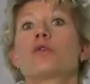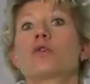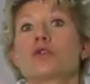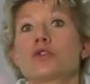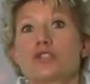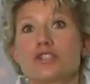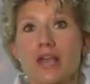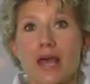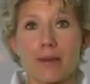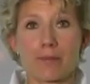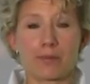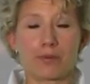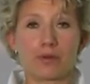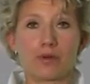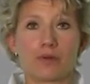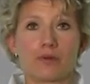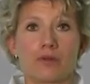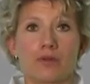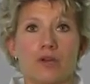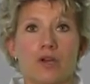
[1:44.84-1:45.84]
For
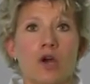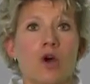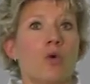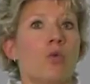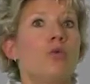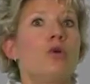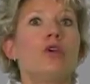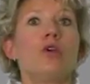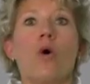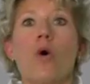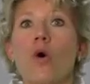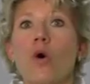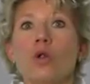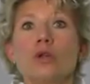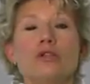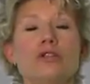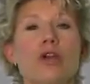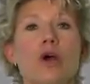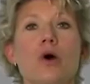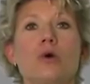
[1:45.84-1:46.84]
example, we
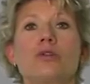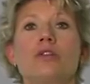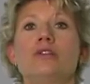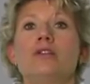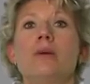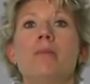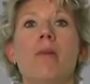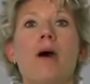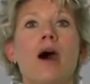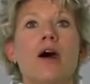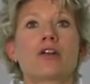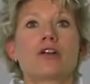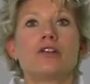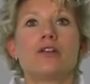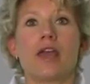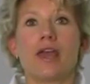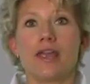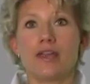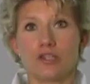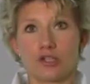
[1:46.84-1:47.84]
all know that the
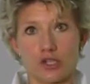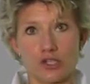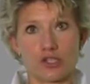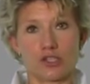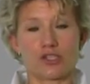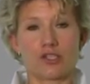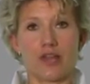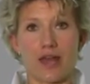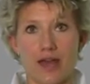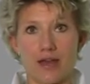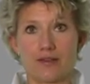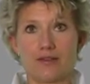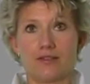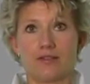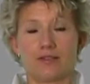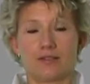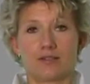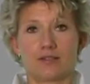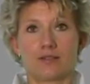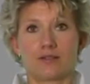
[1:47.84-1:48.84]
modern age is dead.
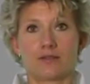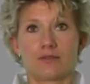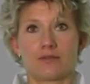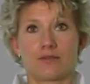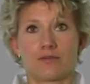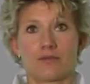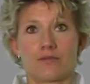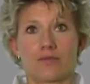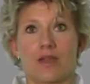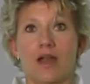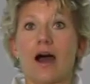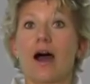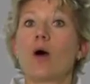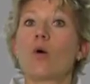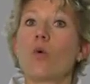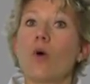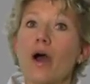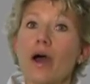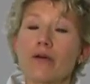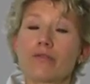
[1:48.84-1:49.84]

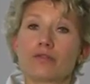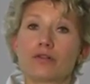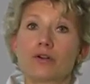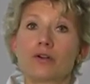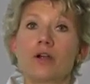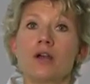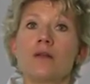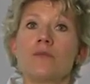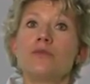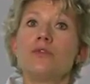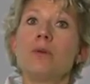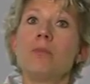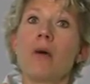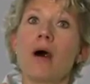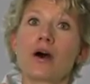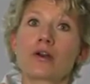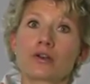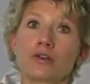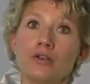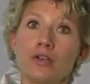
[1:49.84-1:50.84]
However, the
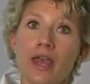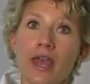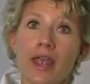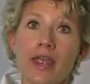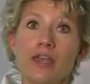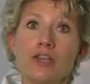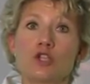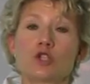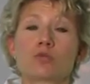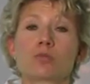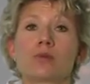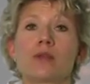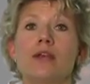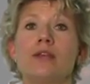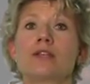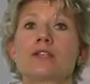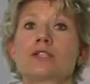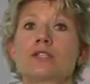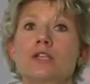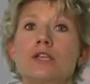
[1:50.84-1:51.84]
modern age
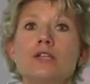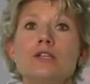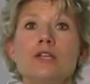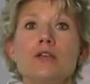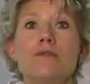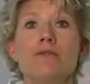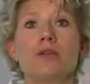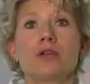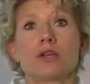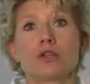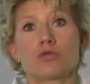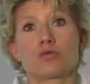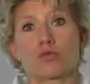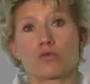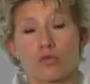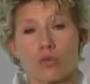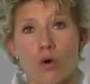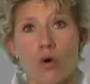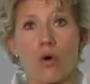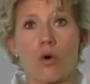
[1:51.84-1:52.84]
played a significant
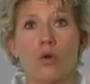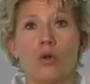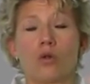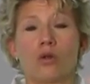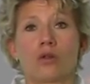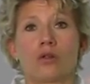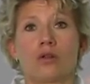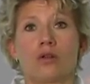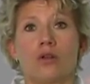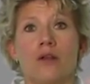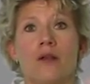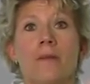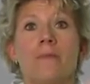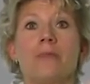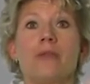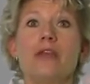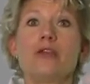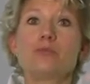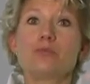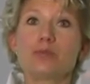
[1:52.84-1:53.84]
role
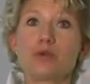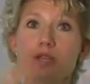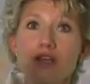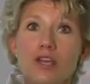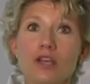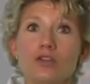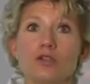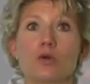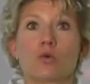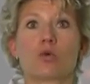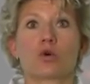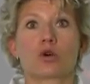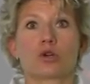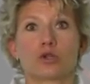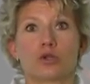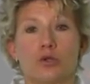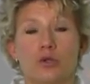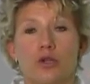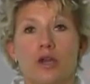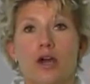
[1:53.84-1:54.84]
in bringing the
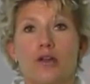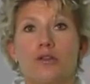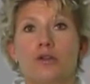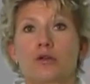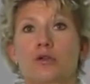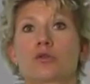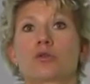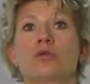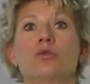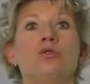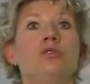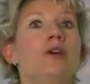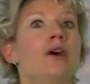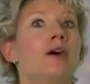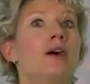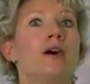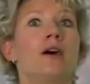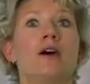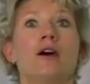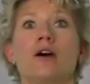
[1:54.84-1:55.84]
world together through
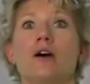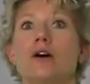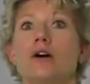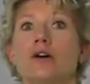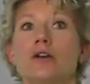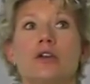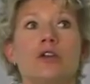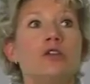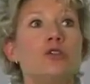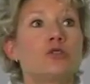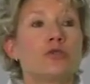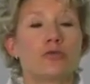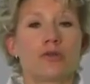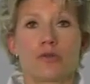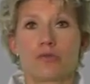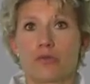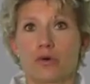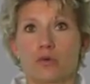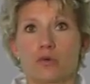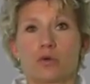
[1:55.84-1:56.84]
the
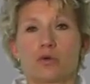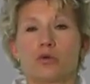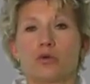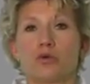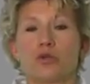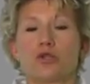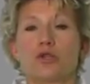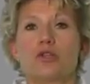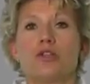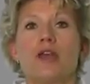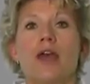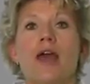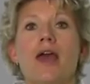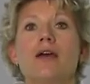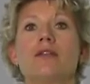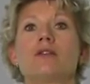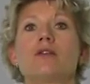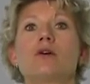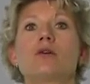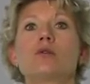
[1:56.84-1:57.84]
internet revolution
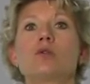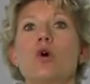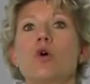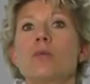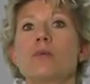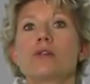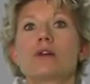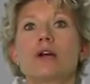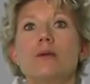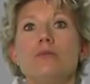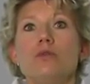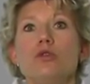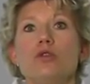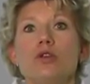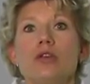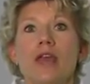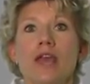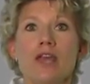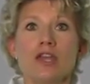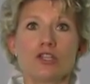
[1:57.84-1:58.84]
and the global
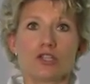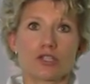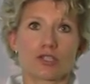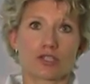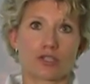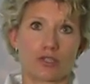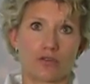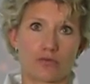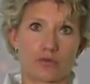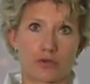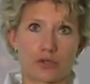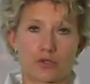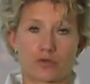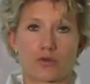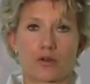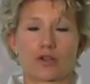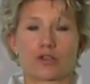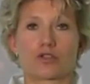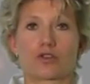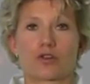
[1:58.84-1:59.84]
communications
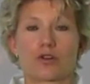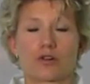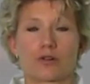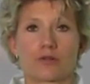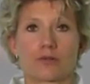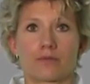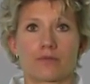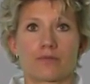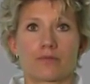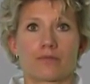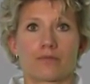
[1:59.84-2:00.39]
infrastructure.